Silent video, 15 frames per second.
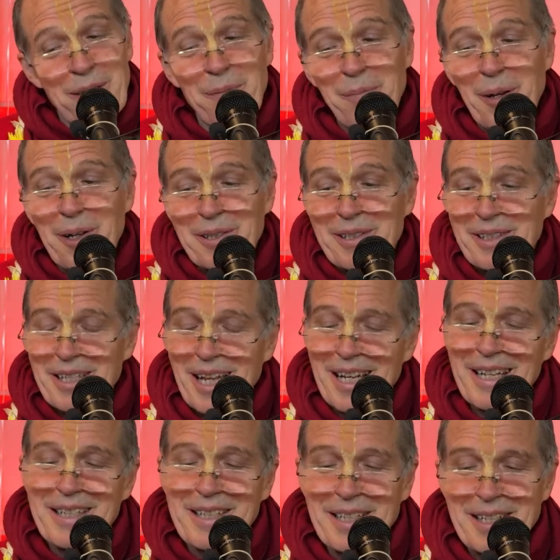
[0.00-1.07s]

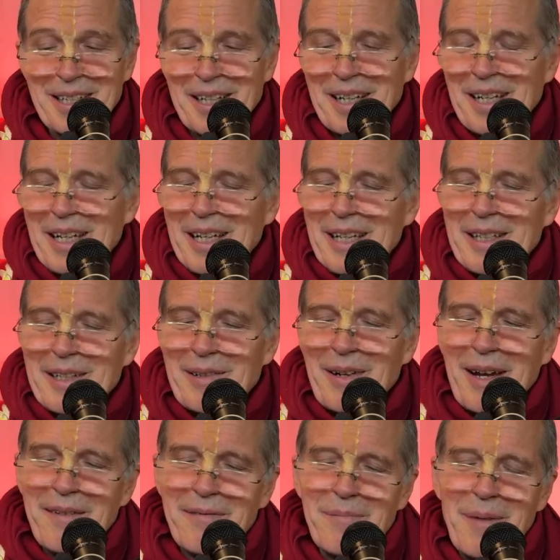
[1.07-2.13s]
personality. You
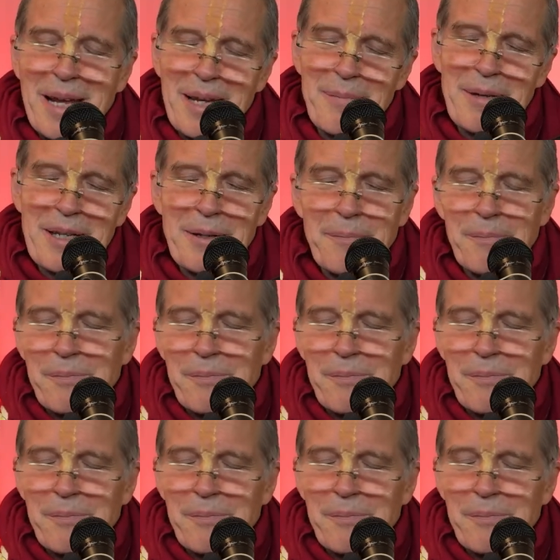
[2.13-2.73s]
have maybe